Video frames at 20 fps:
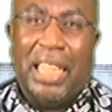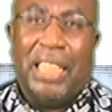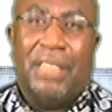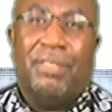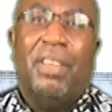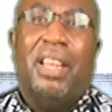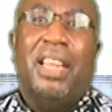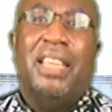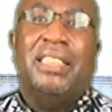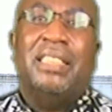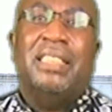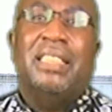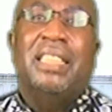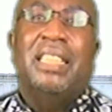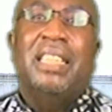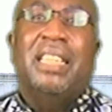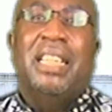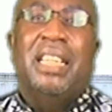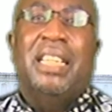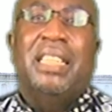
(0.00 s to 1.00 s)
as far as
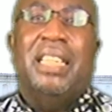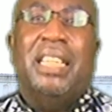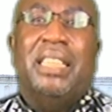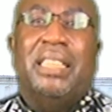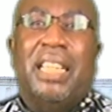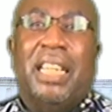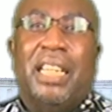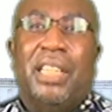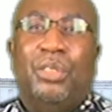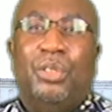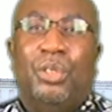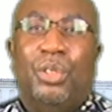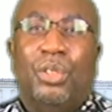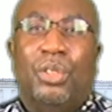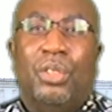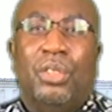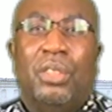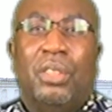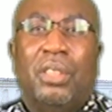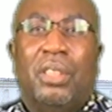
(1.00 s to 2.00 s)
the 10
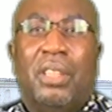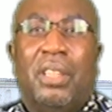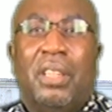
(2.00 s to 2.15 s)
June